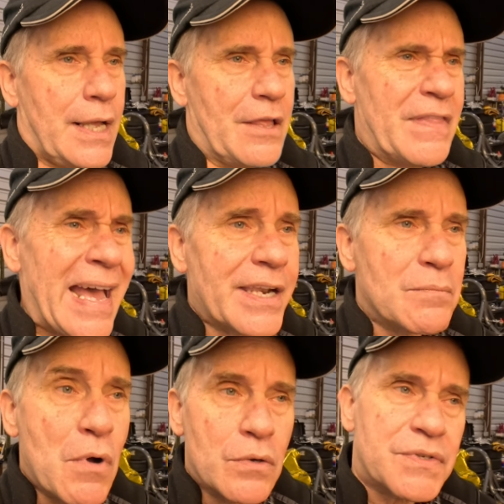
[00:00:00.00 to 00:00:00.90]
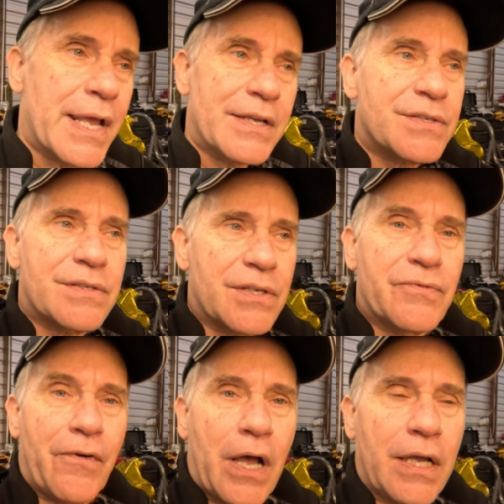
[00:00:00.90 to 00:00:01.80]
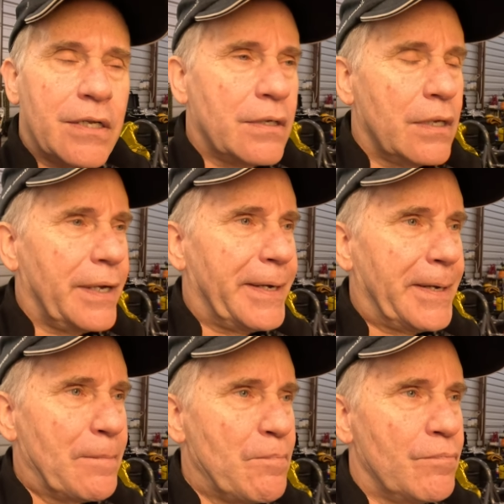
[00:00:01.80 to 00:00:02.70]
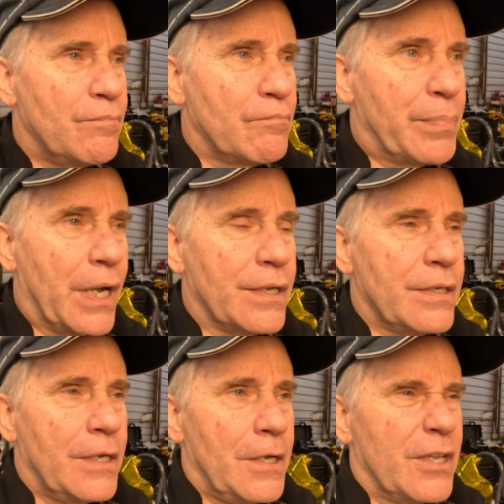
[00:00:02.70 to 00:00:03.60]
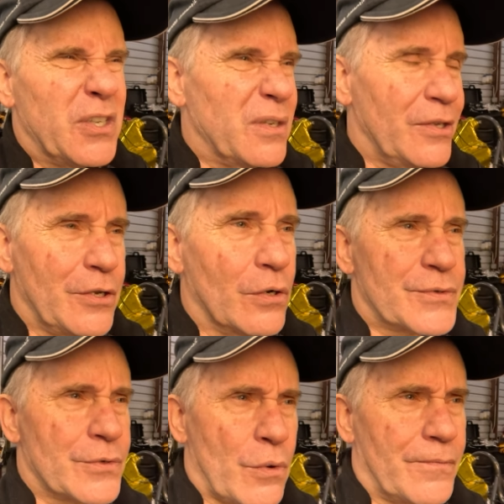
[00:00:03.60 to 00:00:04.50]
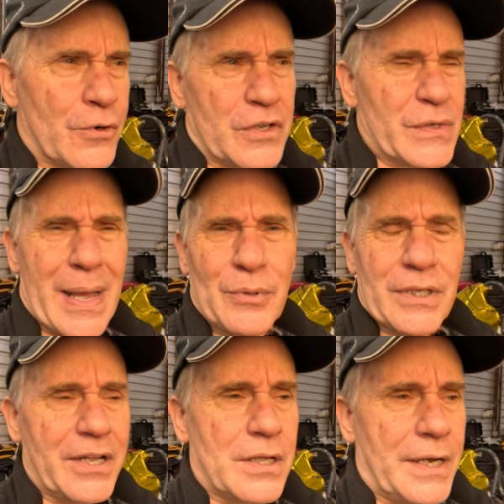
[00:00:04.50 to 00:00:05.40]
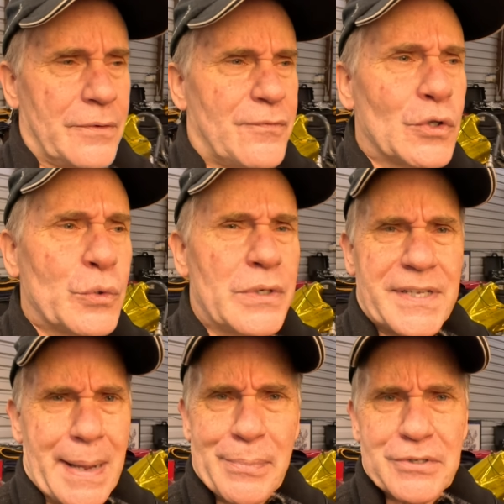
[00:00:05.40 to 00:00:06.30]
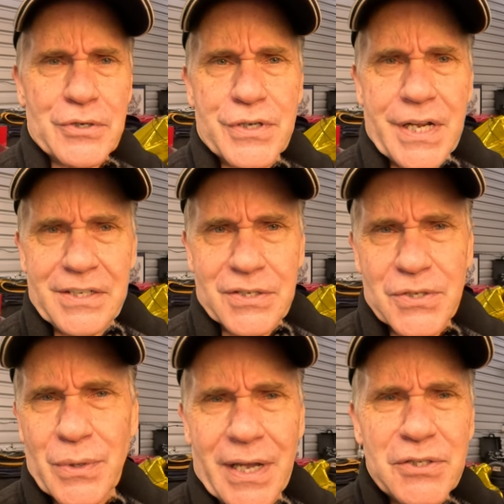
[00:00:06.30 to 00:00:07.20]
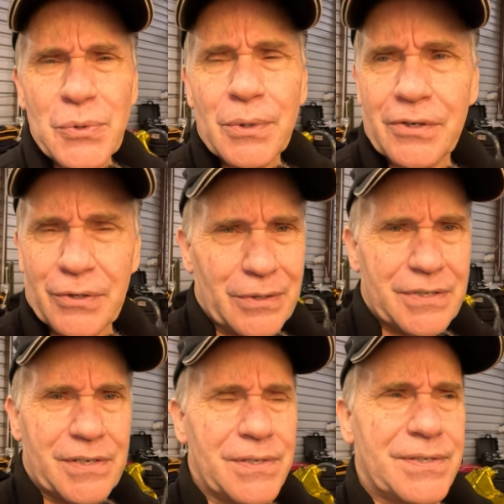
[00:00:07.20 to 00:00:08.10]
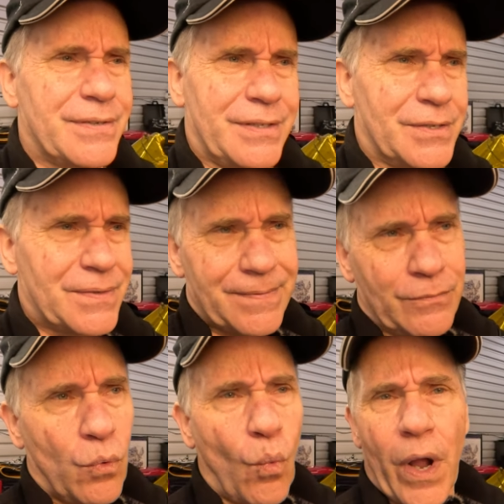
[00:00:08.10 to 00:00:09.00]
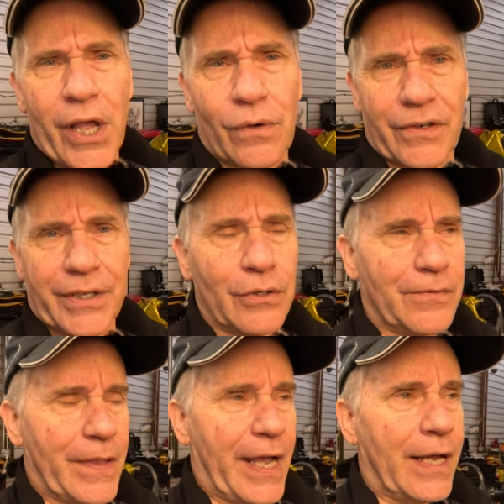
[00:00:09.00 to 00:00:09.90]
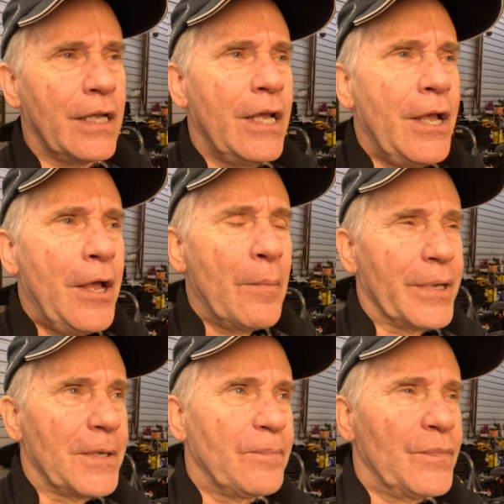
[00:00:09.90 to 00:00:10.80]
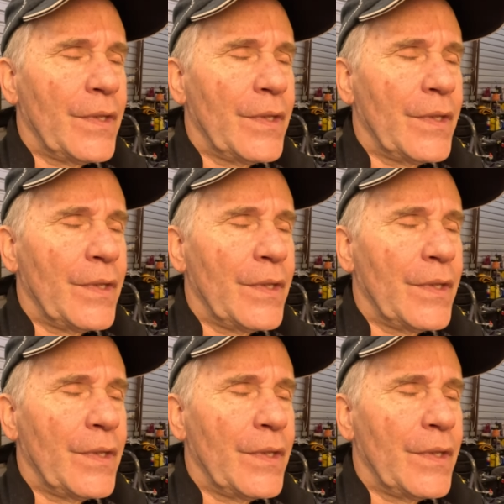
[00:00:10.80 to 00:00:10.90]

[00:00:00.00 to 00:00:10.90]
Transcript: And that in most cases is fine, but you know, so for an example, like fluid temperature changes, right? 200 hertz is way overkill for that. But